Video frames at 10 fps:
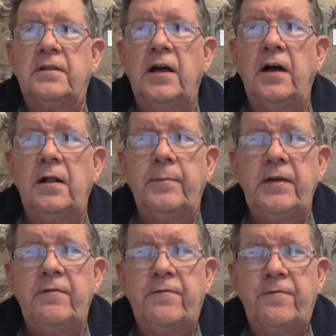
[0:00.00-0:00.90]
they'll
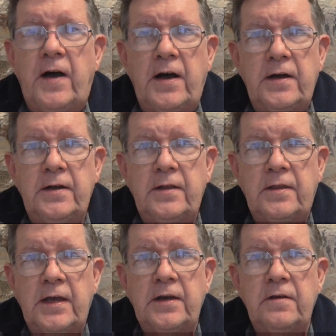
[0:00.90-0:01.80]
be fine,
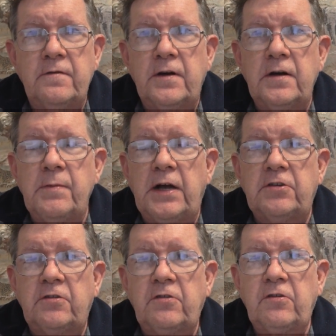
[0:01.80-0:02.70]
thank you very
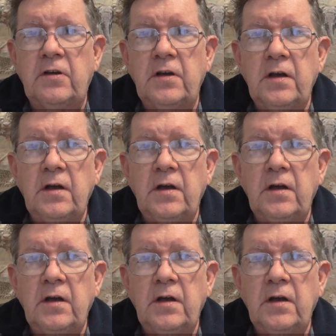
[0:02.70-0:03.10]
much.